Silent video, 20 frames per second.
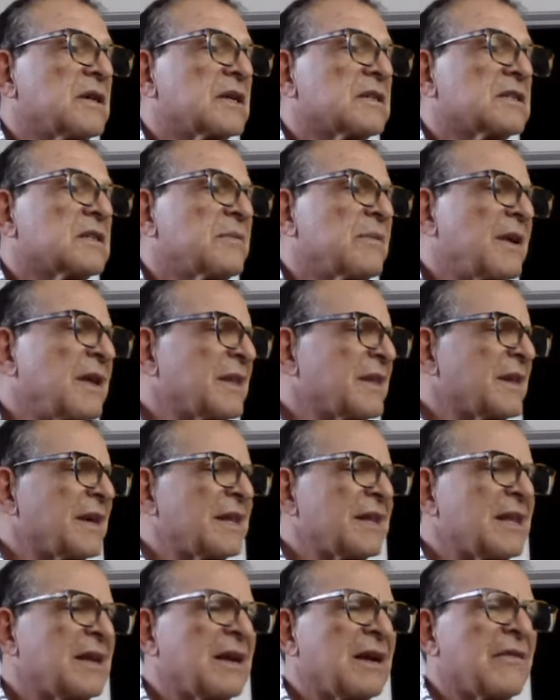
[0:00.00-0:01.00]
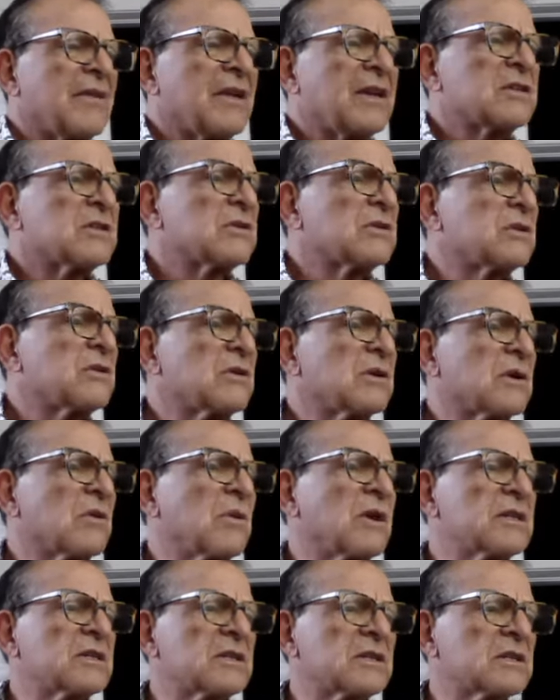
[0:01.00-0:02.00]
Samantha, I think I've answered your
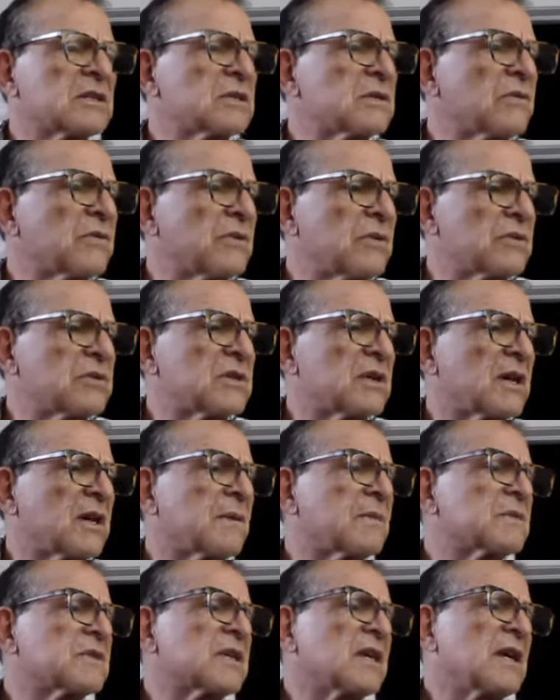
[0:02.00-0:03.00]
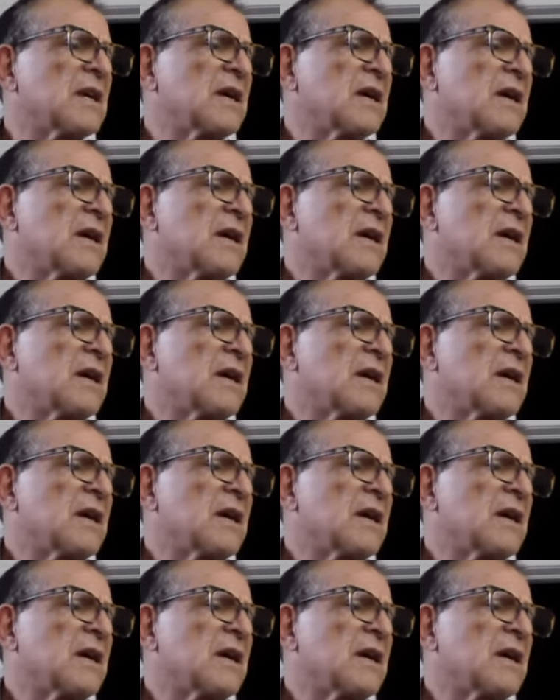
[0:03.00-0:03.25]
questions a few times.